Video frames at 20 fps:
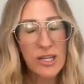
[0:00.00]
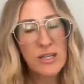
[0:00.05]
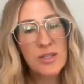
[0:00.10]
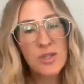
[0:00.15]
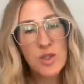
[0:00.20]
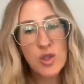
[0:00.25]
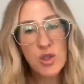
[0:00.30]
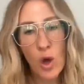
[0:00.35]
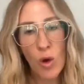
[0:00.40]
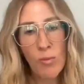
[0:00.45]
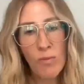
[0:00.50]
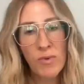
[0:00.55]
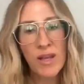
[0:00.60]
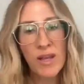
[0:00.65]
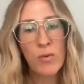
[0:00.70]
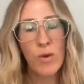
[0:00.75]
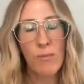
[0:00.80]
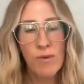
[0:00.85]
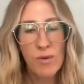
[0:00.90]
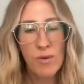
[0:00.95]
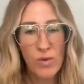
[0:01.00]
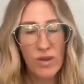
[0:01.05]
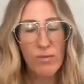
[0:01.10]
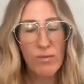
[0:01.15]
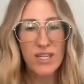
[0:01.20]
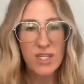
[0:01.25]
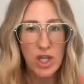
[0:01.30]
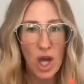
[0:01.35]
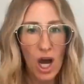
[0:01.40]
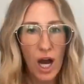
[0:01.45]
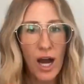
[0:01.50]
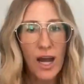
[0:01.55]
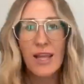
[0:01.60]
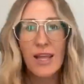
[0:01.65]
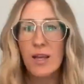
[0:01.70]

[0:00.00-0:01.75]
And so many women we've been taught,